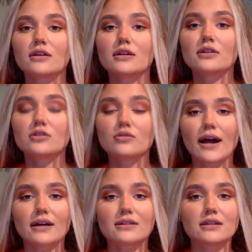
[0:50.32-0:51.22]

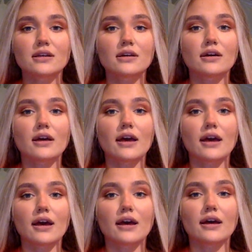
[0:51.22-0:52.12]
interacting
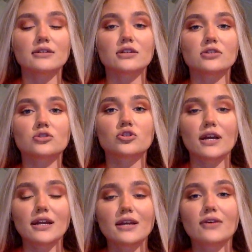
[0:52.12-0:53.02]
and
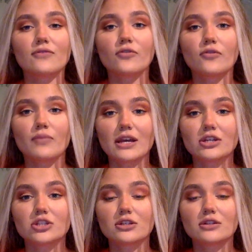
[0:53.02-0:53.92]
trading
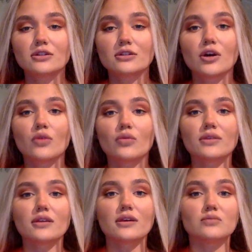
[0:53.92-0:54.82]
information with
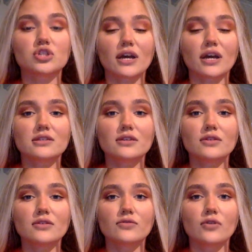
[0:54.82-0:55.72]
the
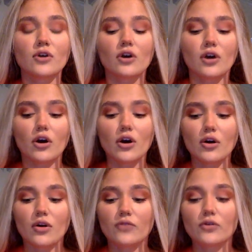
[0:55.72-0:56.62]
objective
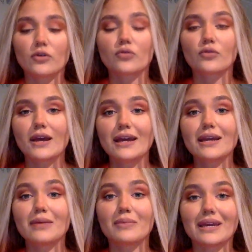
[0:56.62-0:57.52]
of
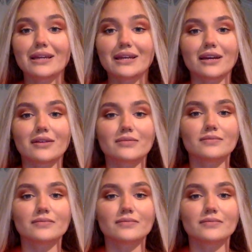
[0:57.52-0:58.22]
creating meaning.